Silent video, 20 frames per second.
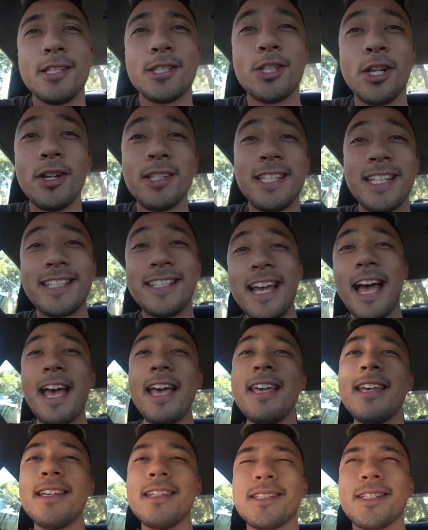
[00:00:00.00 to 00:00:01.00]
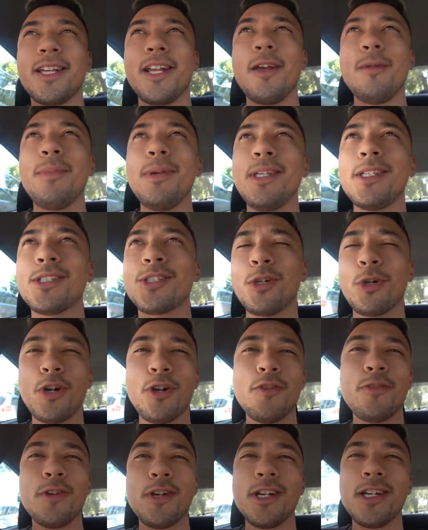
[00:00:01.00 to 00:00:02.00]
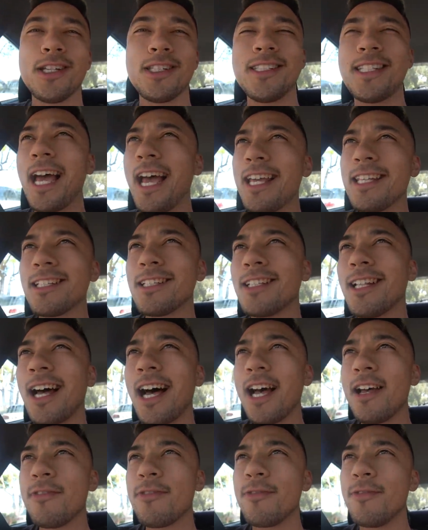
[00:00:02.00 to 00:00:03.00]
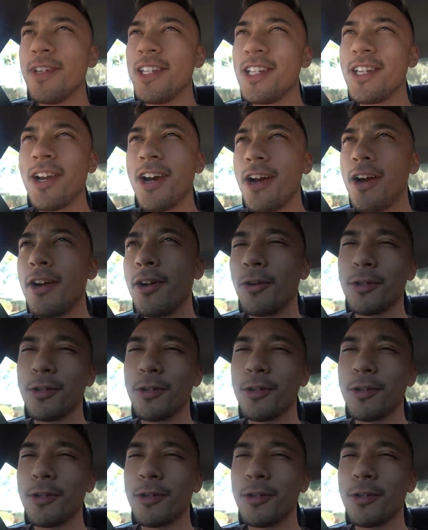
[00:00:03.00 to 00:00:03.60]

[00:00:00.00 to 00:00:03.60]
So today is gonna be sort of a day in the life video.